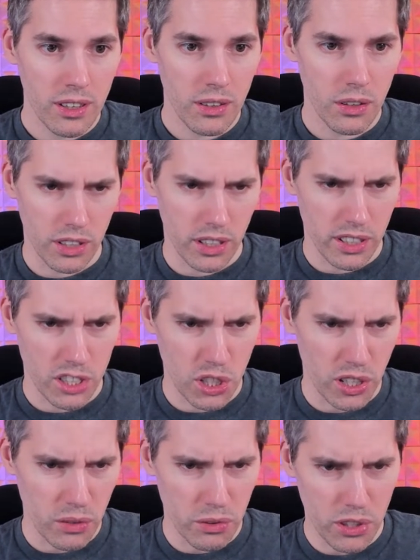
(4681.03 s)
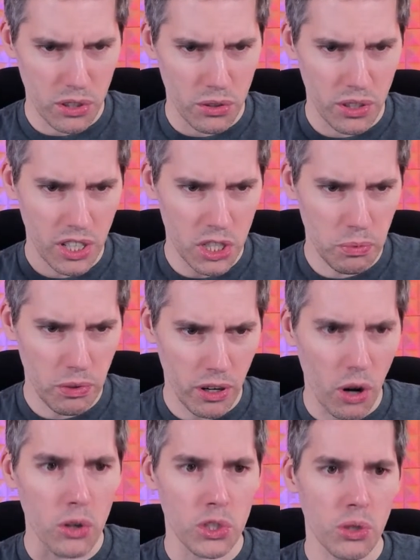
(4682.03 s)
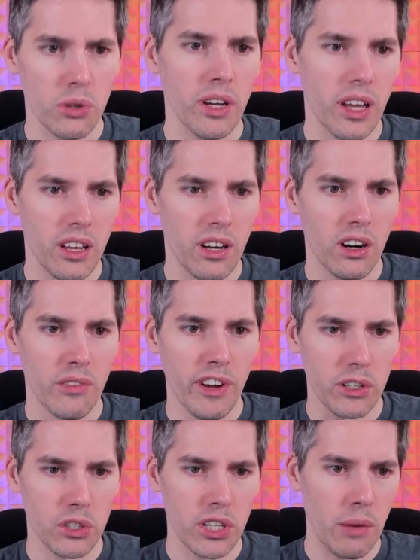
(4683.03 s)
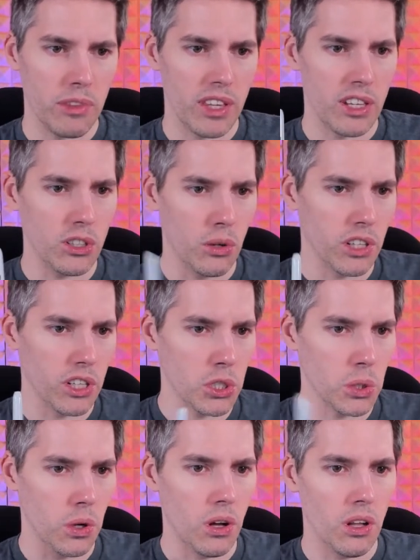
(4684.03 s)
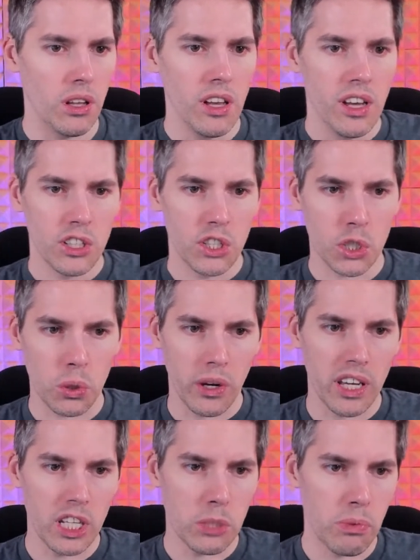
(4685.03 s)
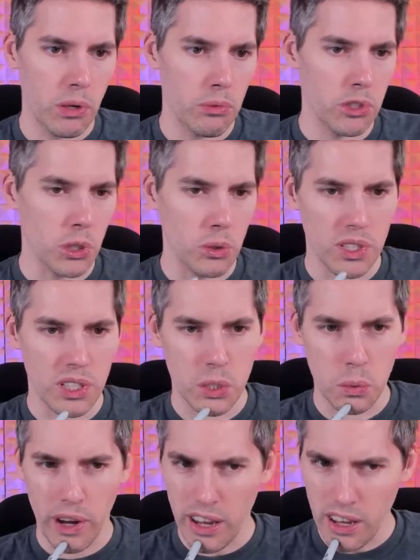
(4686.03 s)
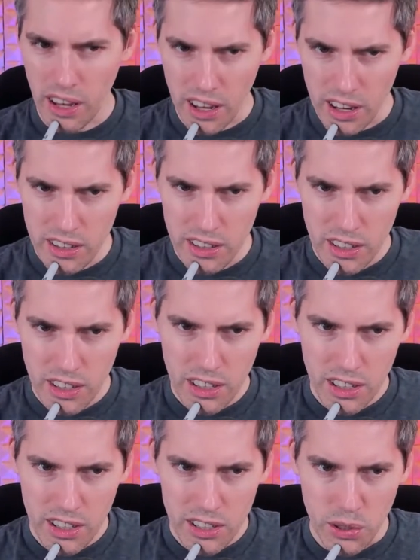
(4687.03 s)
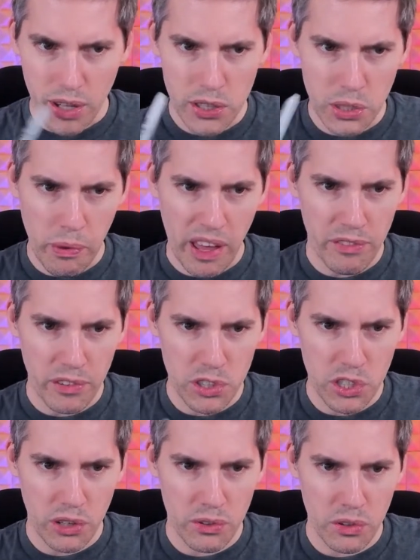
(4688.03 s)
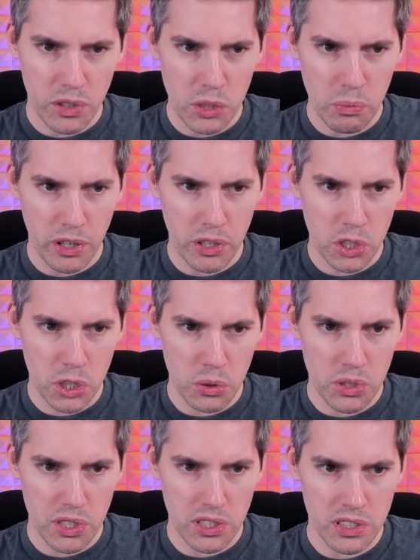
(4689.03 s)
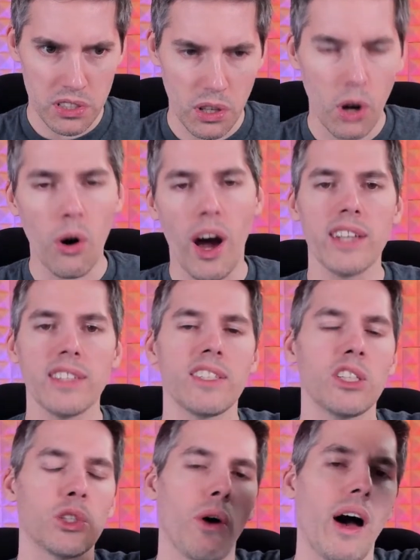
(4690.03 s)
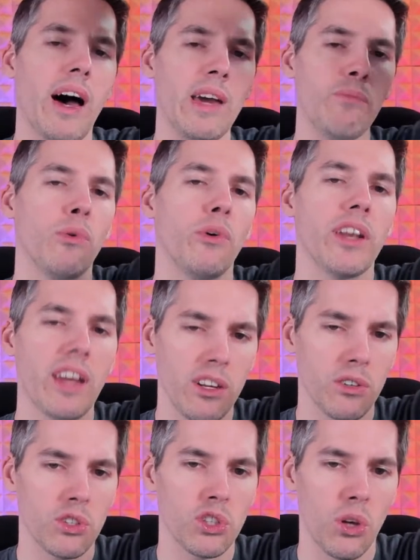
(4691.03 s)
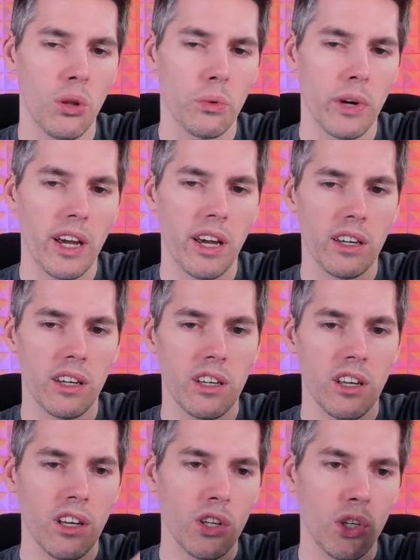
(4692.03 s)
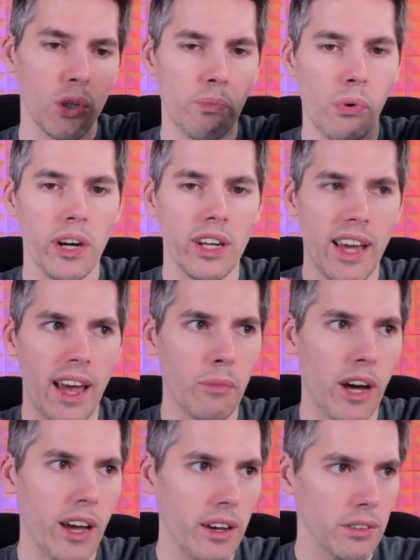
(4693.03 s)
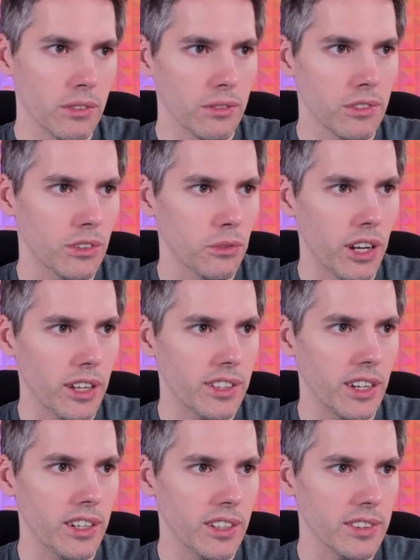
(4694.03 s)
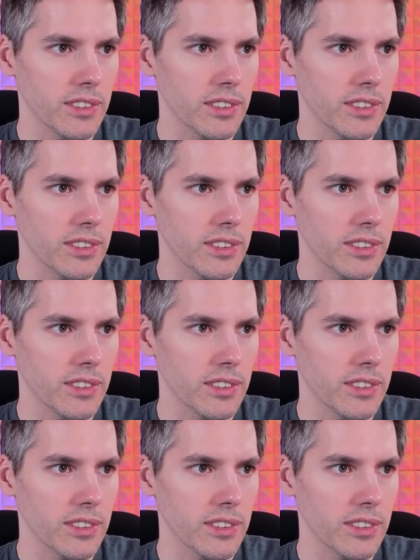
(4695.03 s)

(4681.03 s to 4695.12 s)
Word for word: Hold on, starting with you, each player, oh, so an artifact or enchantment they don't control. Destroy each permanent chosen this way, huh? So enters the battlefield, starting with you, each player chooses... Oh, I see, so I point at your soul ring, you point at my... Oh, we're not done yet.